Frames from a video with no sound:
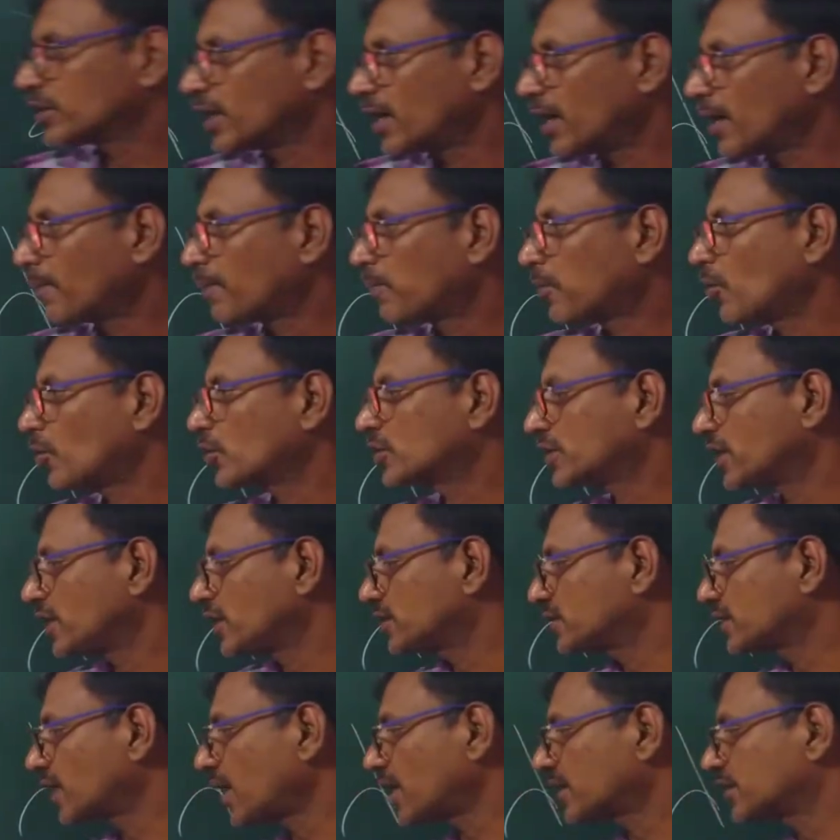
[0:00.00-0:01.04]
are, 4
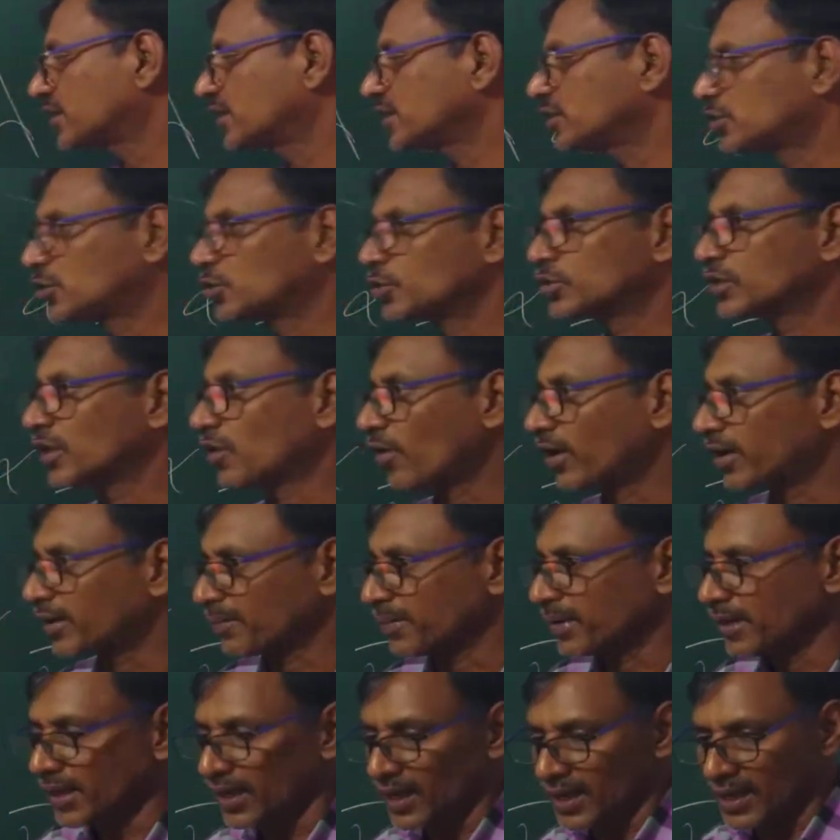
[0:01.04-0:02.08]
3s are, 6 2s are,
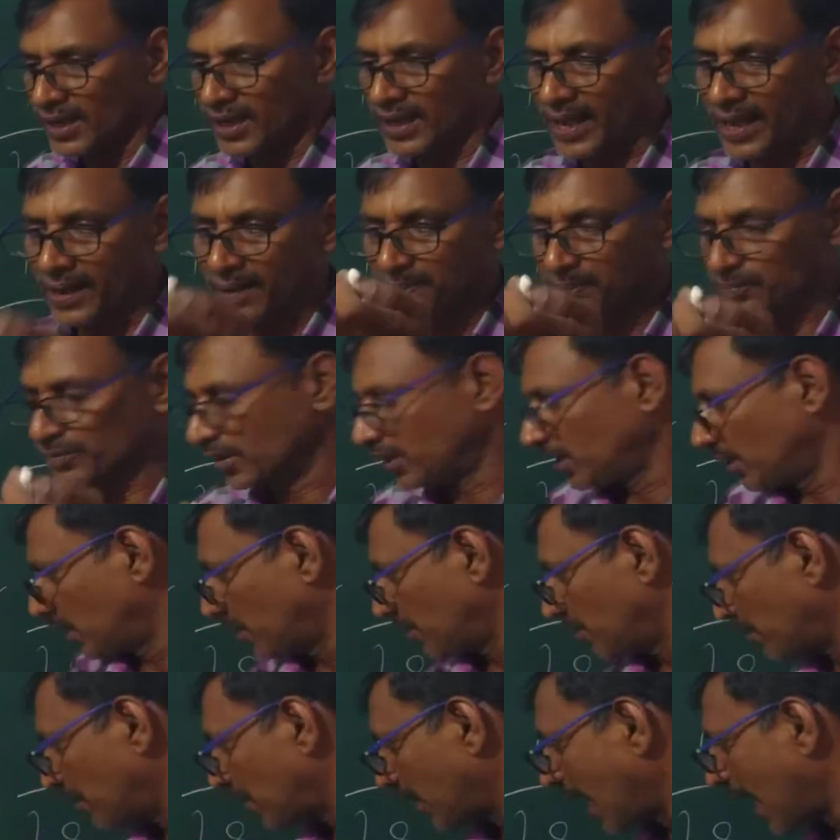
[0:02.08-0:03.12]
whatever.
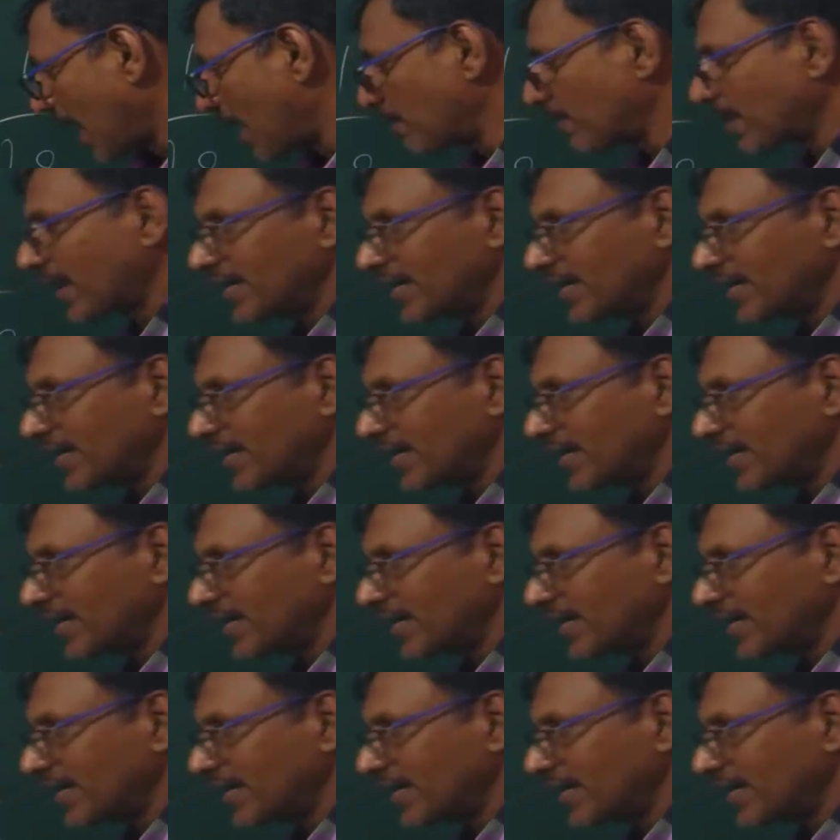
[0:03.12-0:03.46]
Lambda